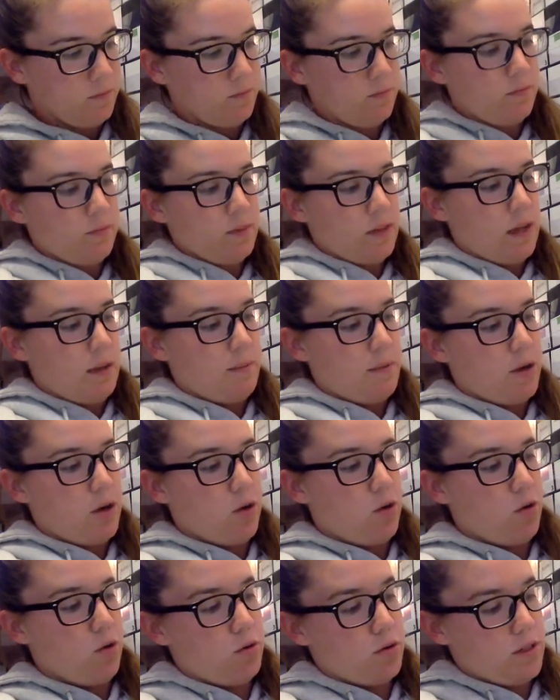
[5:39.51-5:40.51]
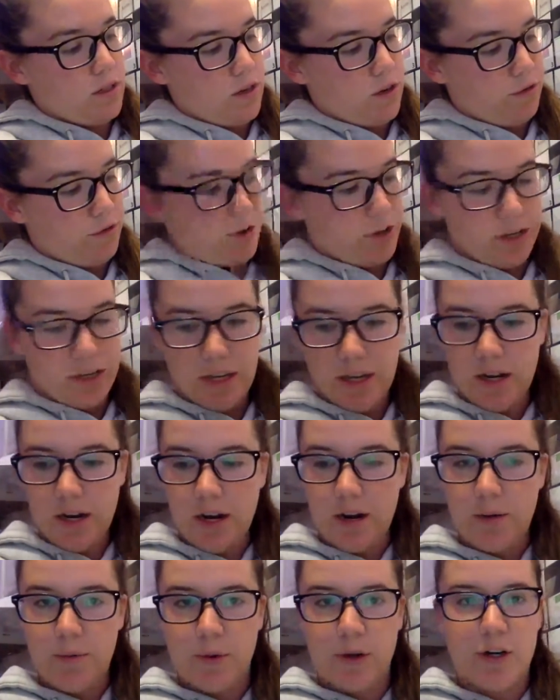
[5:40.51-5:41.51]
I'm going to hold it over here,
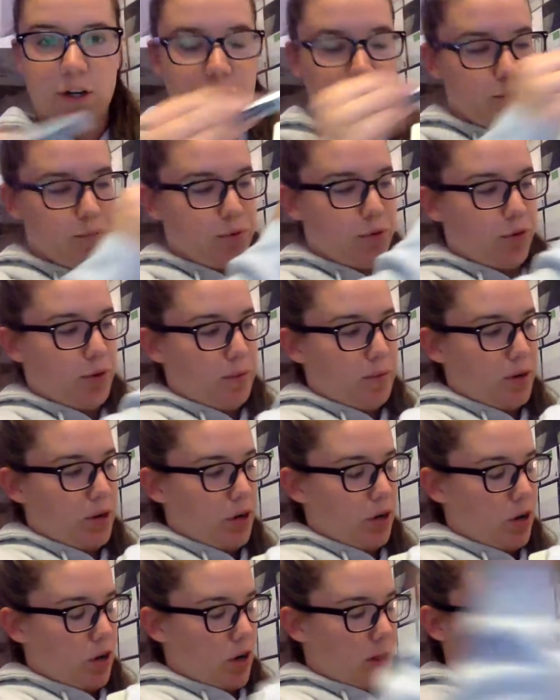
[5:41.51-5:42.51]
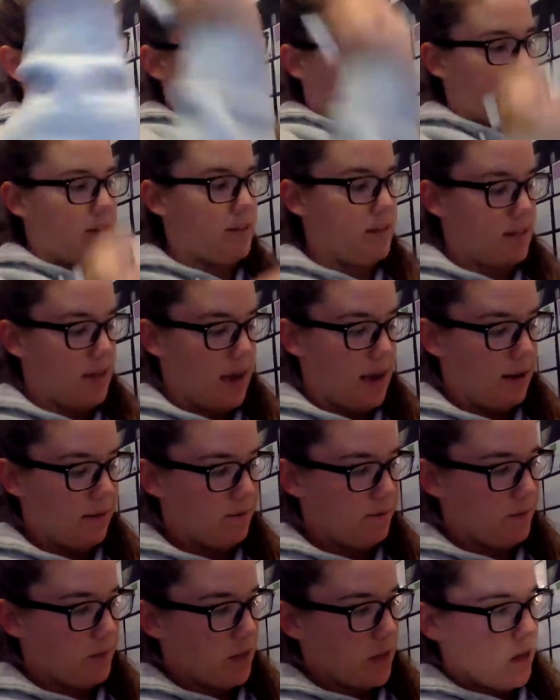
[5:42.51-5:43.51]
and we're going to do perimeter on this side.
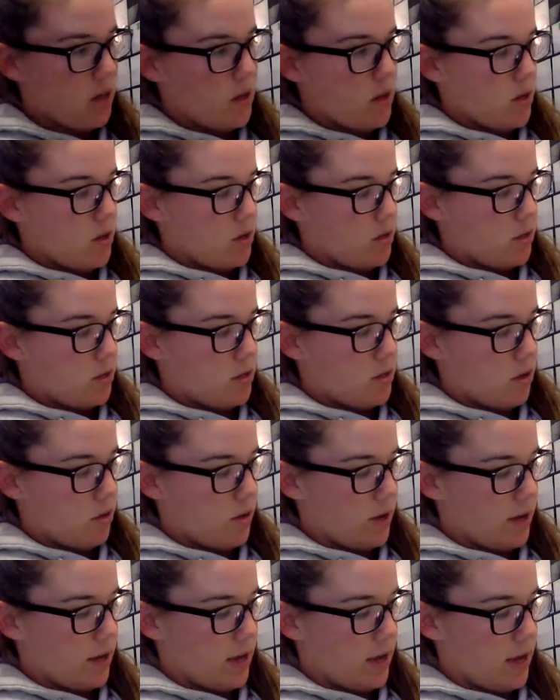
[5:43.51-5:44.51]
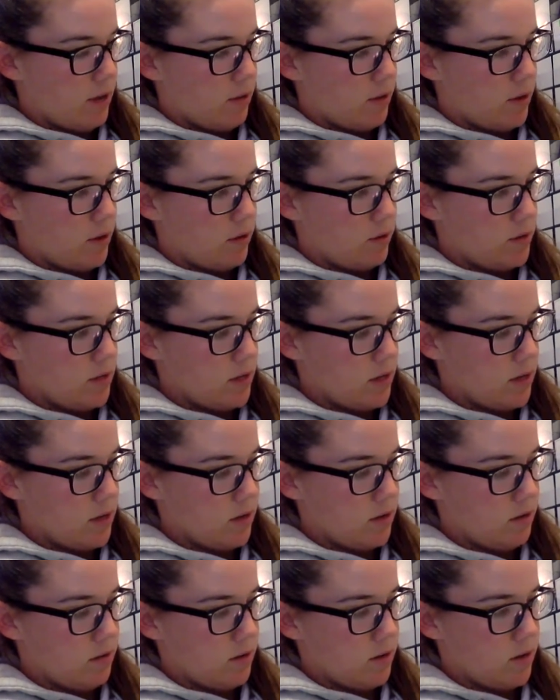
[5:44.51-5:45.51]
So again, we go
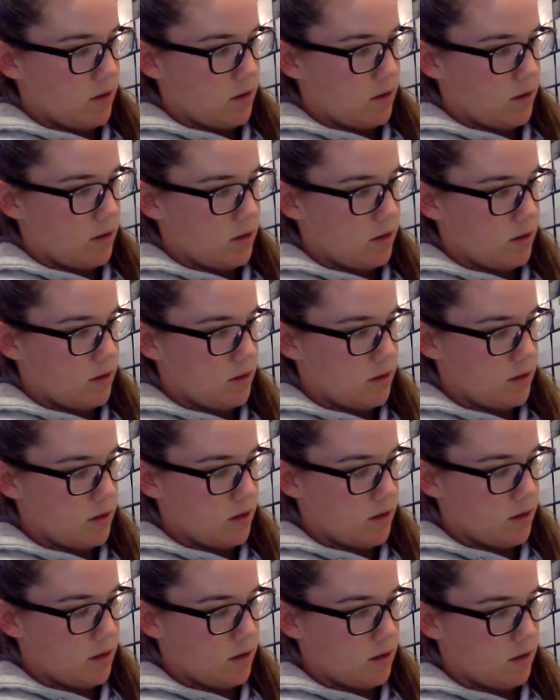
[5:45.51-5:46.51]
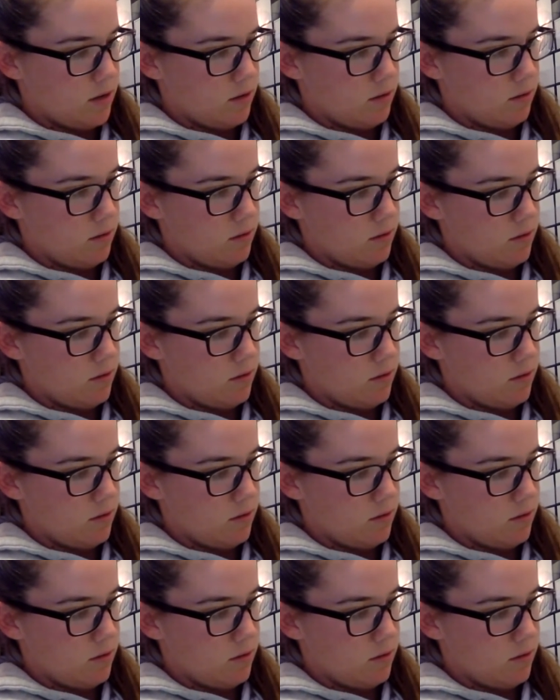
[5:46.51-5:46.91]
down and down,